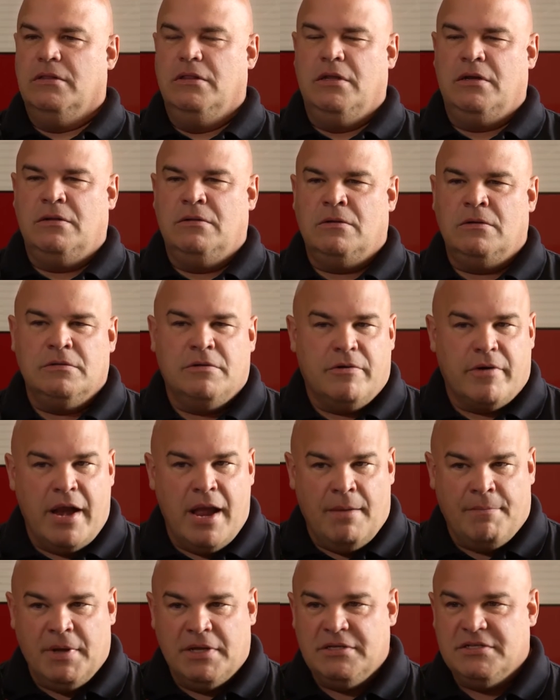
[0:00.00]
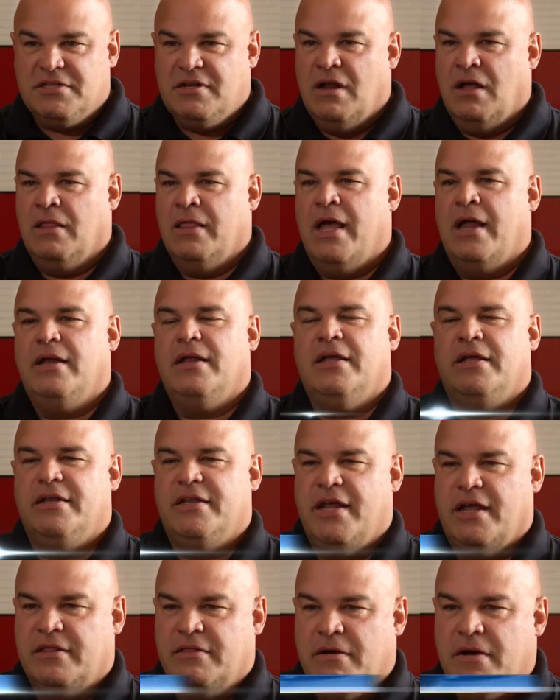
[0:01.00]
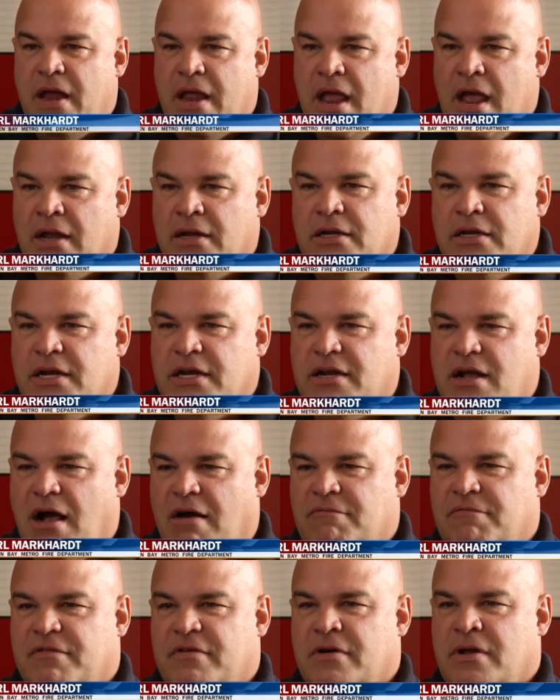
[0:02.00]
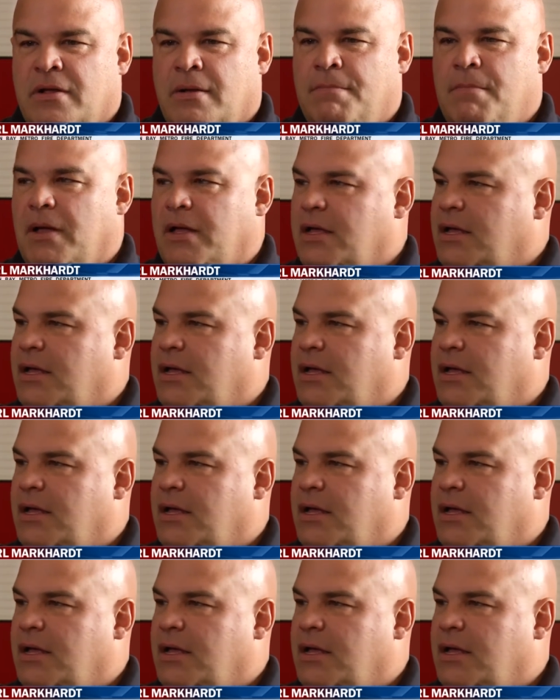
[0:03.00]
Little old grandmas and all that, he'd take their hand and he'd comfort them.